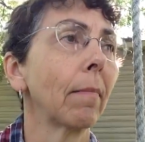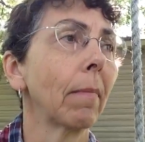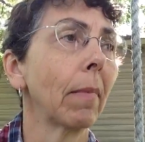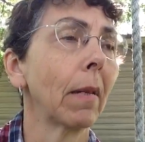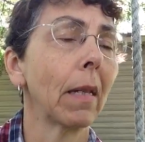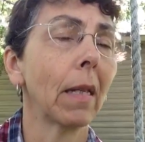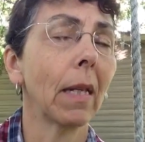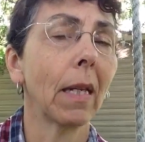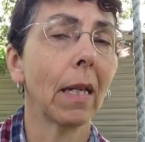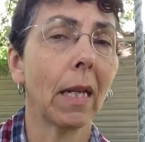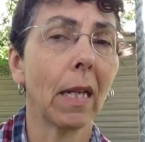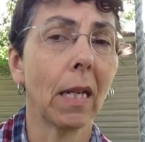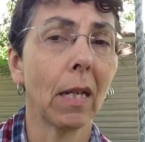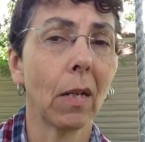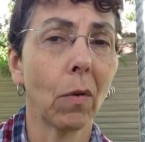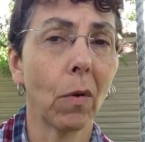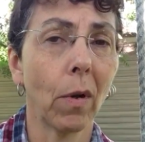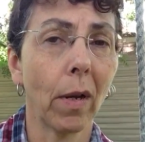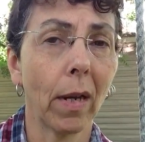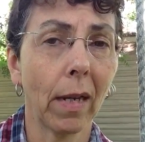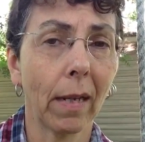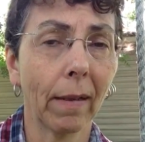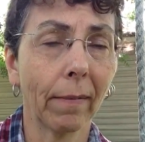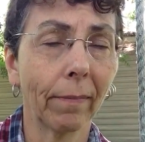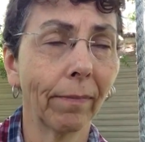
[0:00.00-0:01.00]
bloody
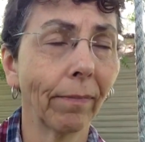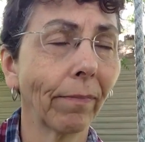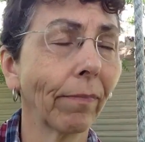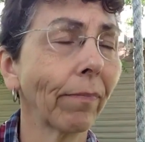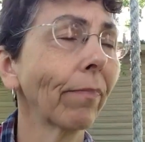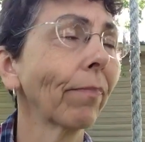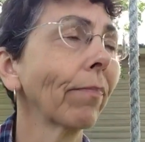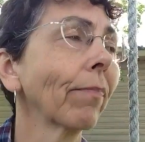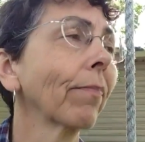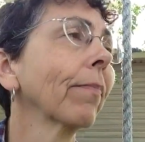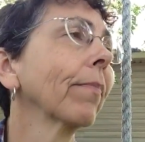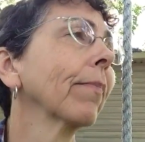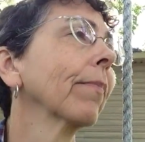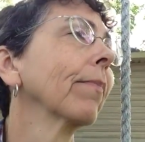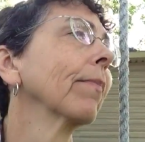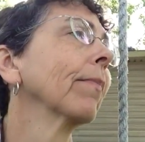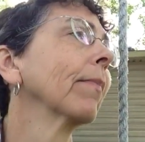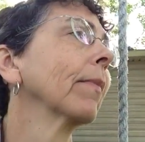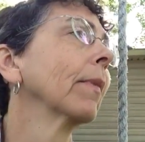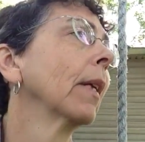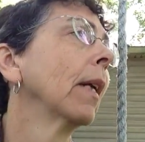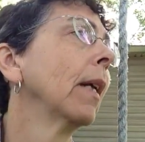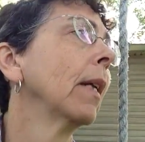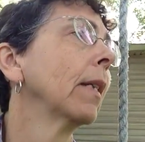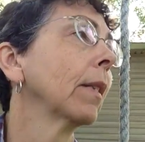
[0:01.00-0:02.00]
annoying.
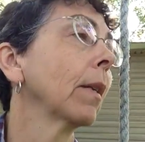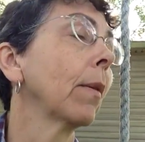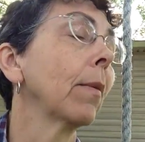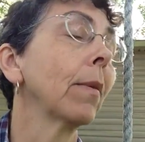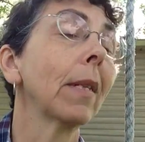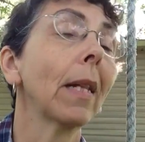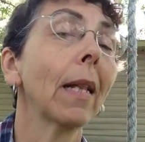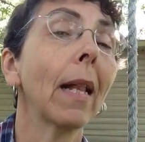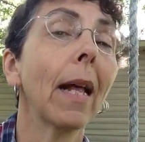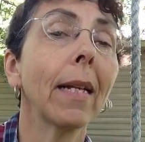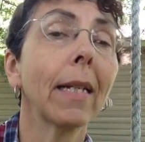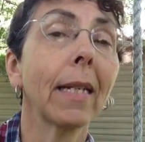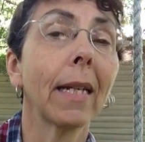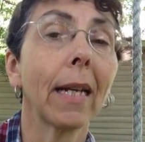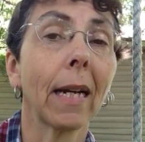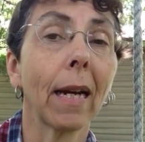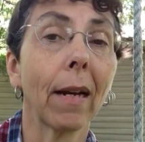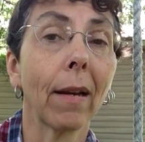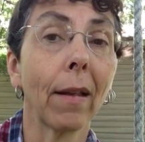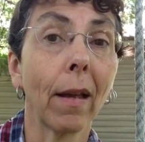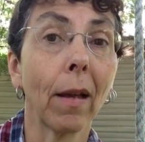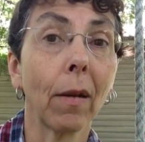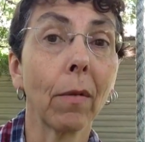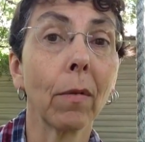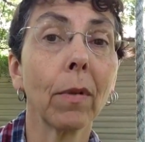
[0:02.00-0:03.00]
So I was glad to get
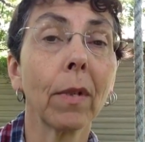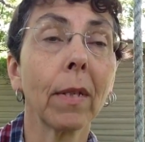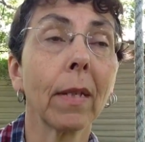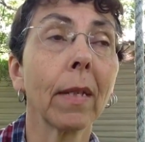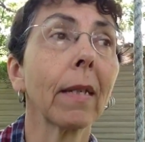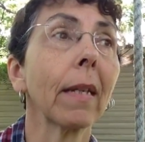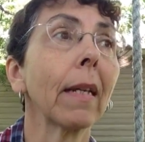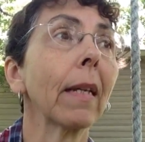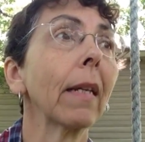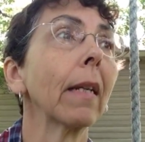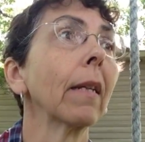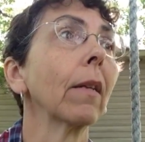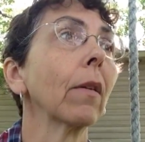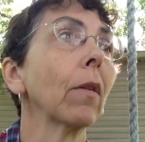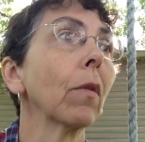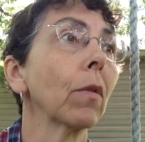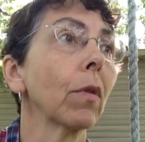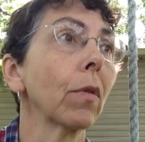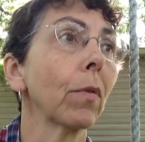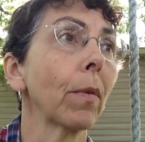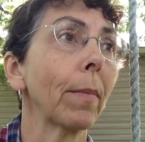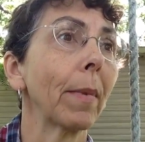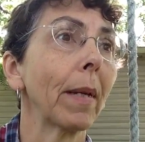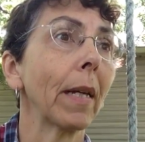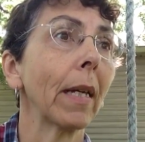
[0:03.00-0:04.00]
out of the house and go
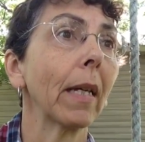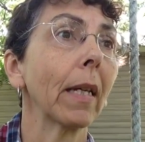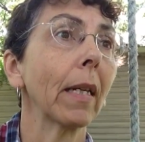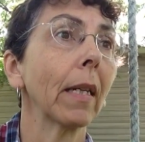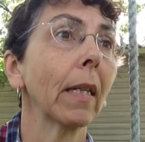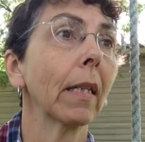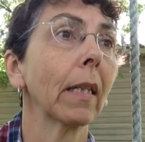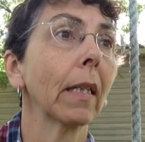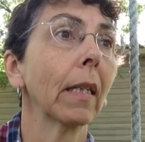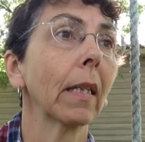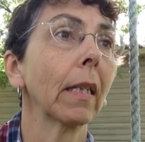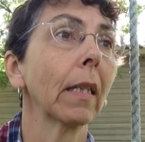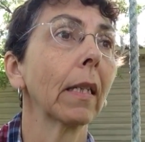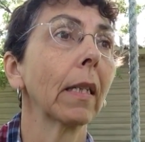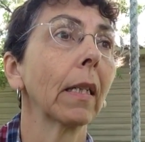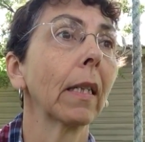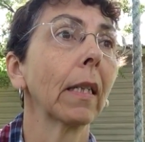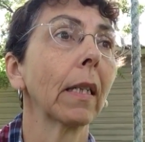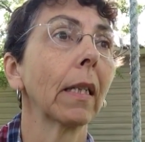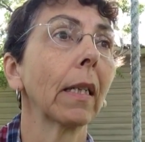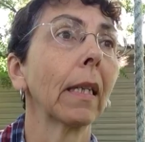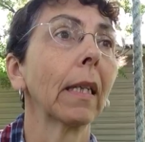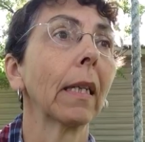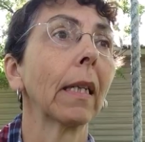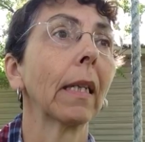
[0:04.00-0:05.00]
swimming
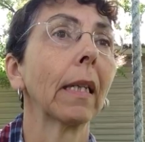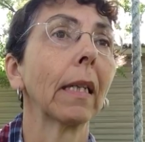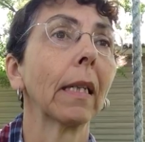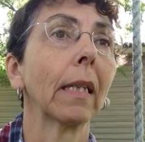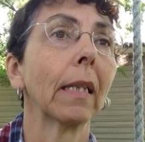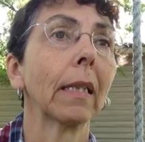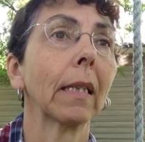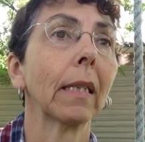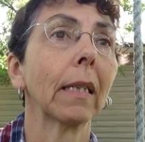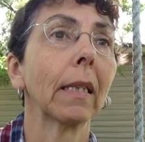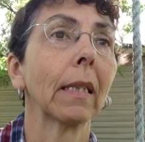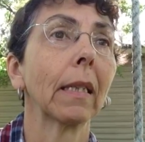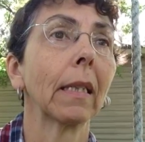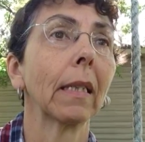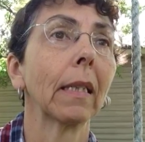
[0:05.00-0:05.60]
and